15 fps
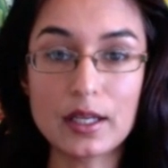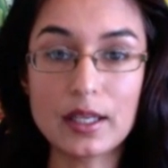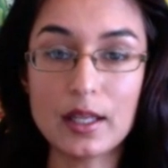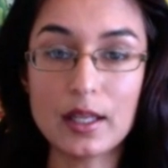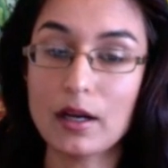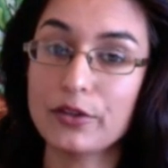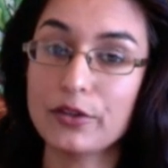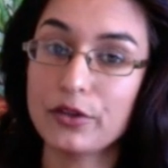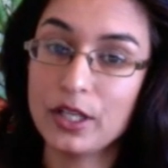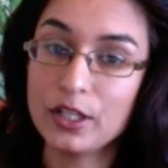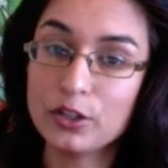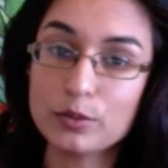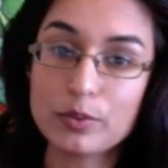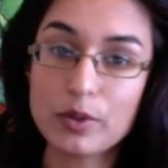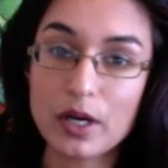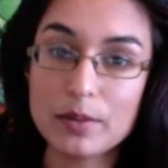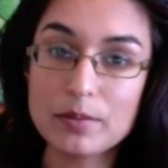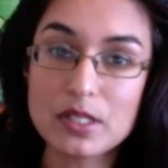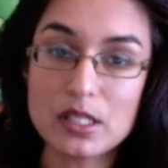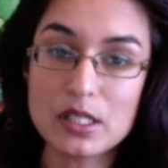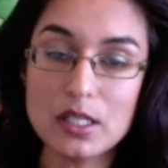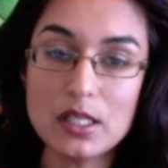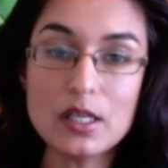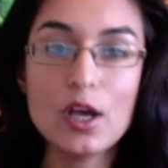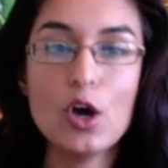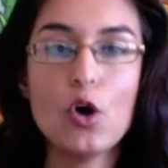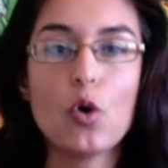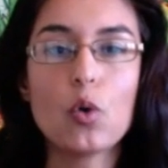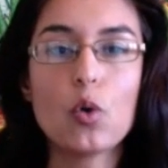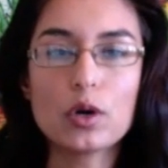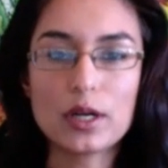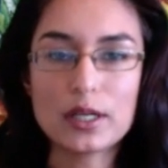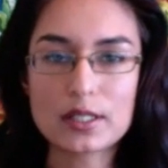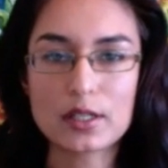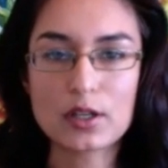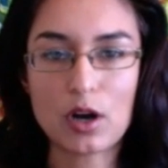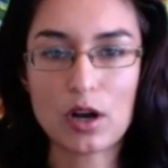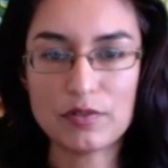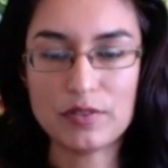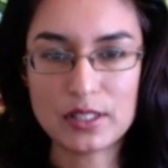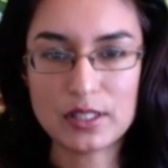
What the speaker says: again, either in your prime tea or as a coffee